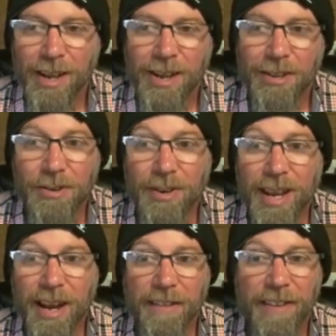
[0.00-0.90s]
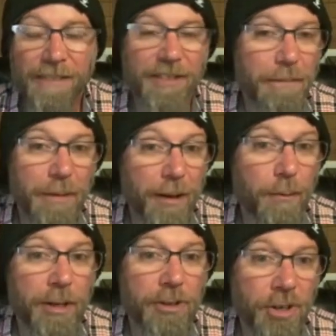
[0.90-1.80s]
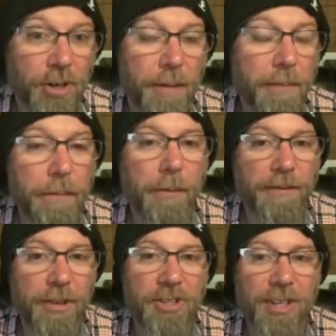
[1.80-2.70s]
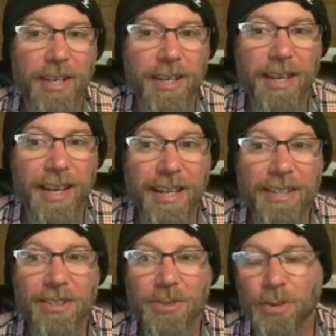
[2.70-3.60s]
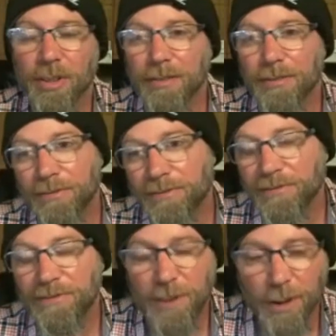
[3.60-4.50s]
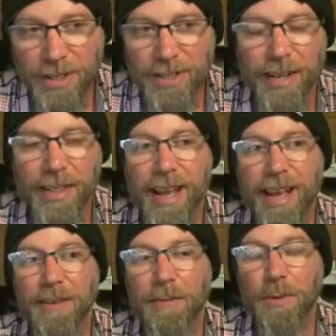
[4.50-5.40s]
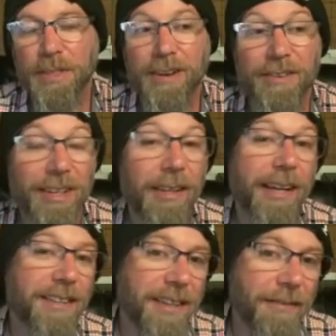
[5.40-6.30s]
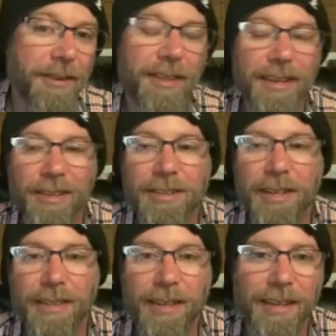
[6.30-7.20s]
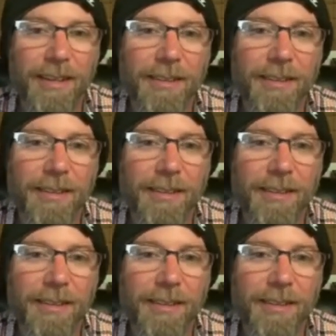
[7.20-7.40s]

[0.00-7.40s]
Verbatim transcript: you kind of have to pick what you're going to be proficient in and sort of focus on that without neglecting everything else, I think.